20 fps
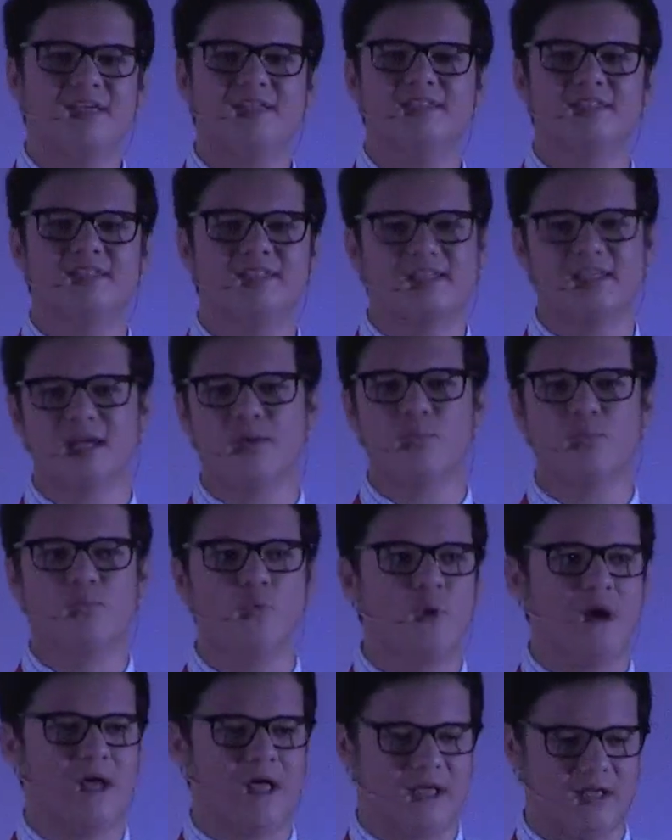in
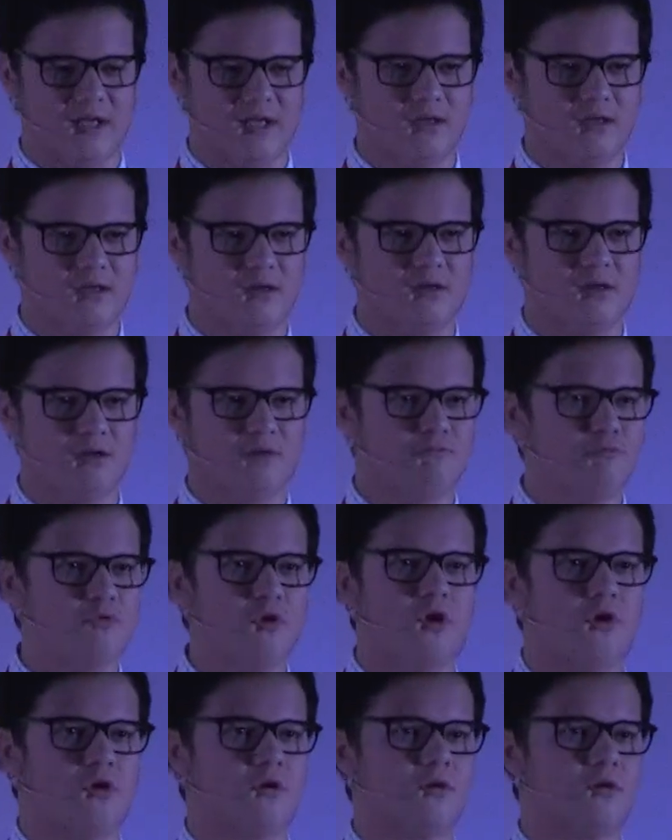some way,
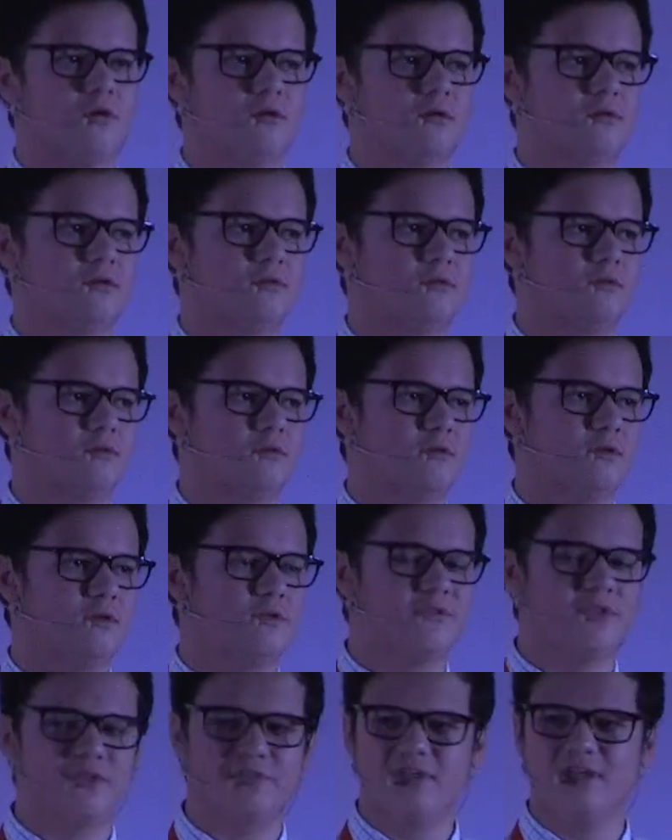wrong.
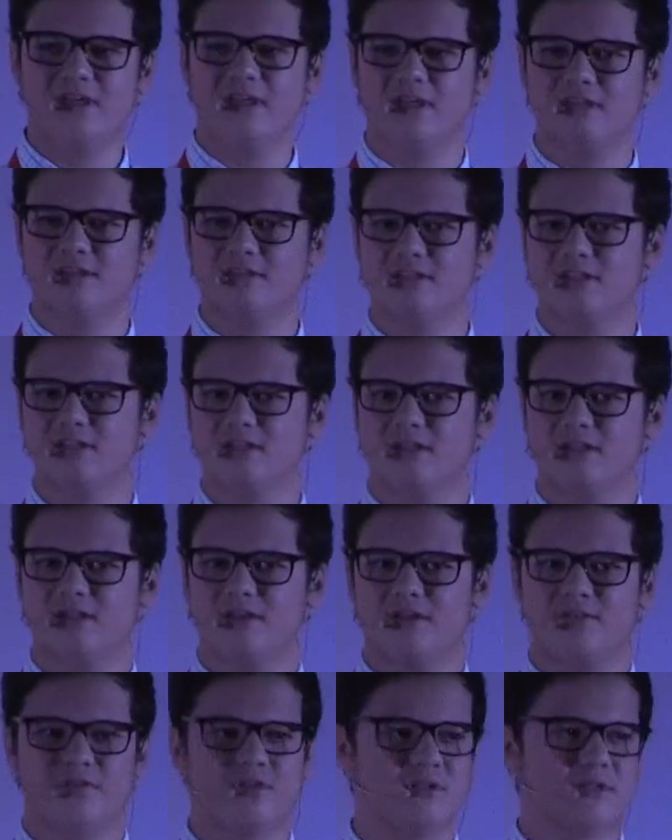The thing is
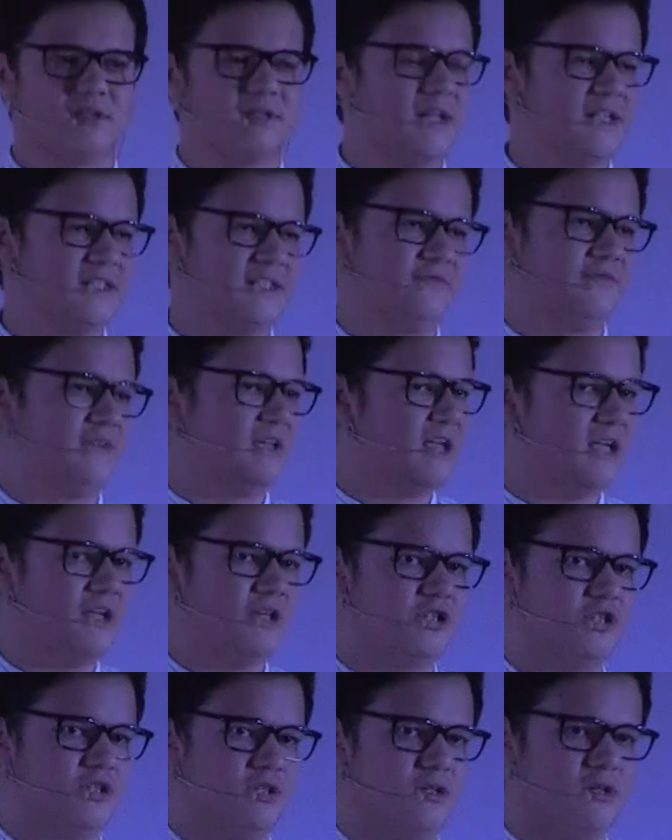that
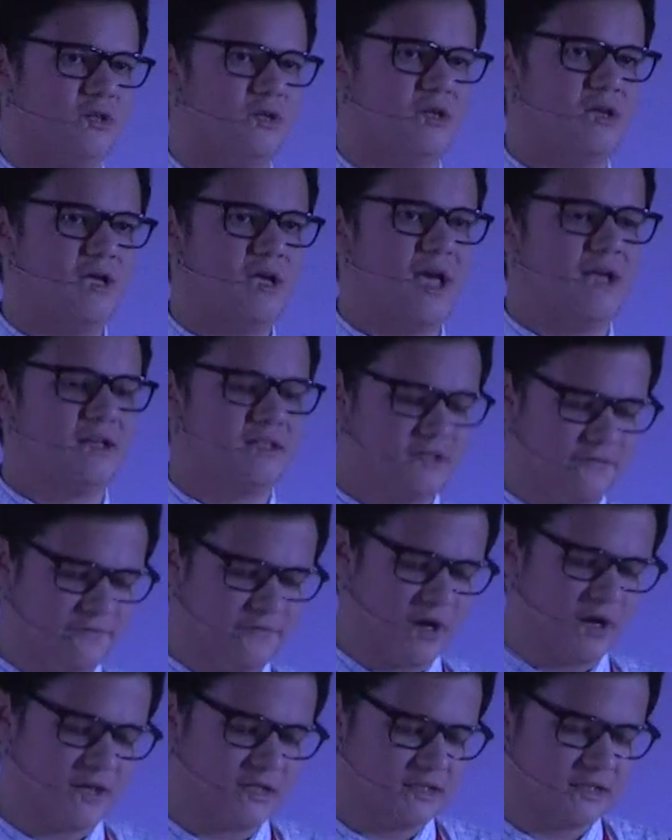classification and
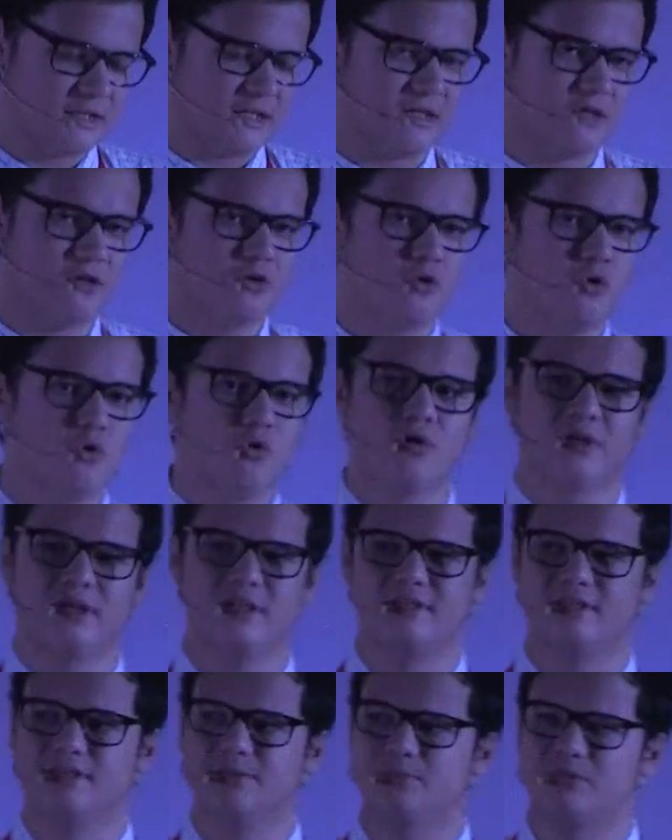dividing
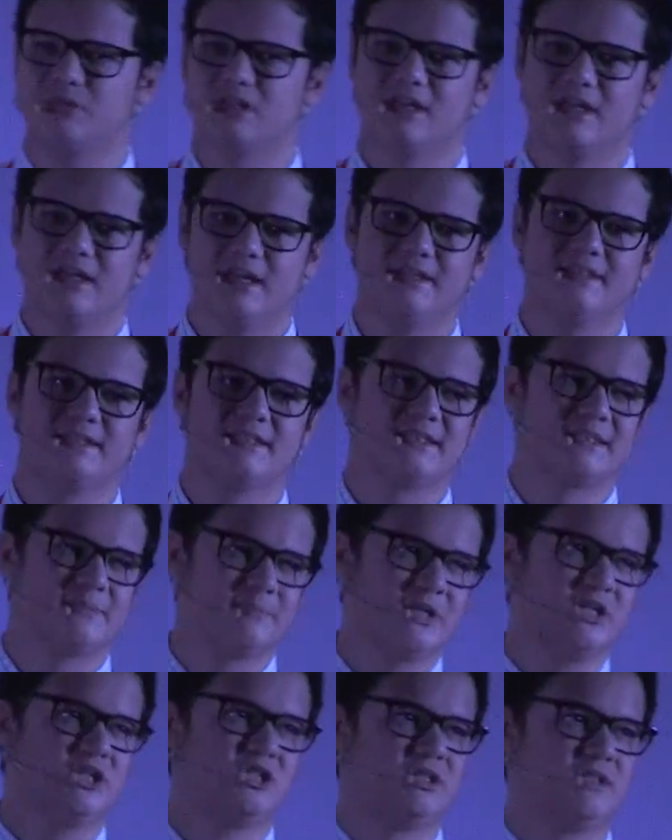organisms into
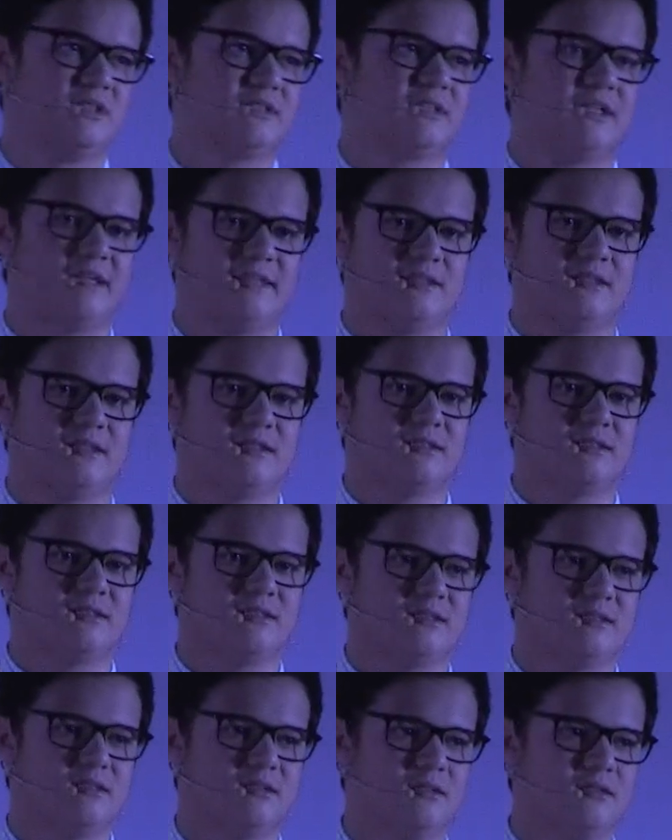species like
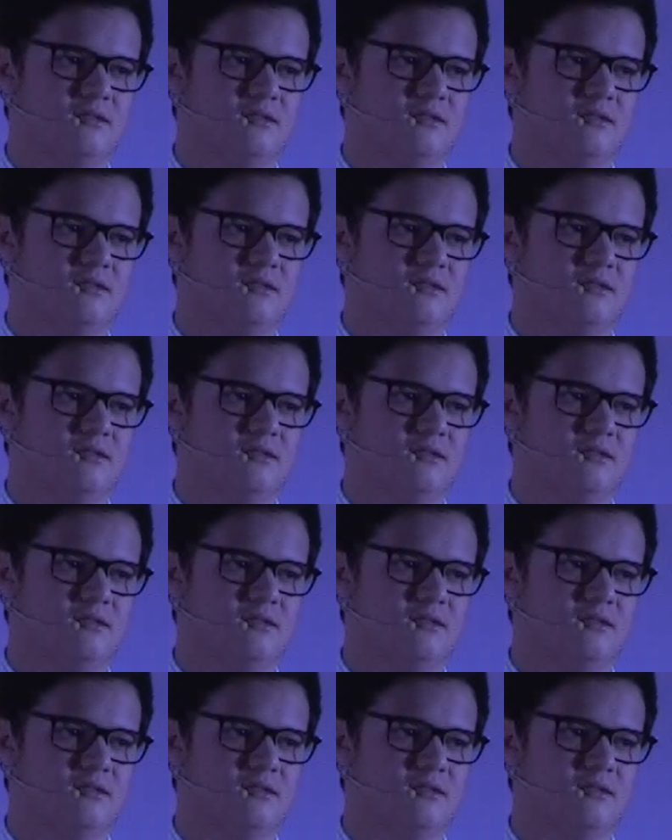this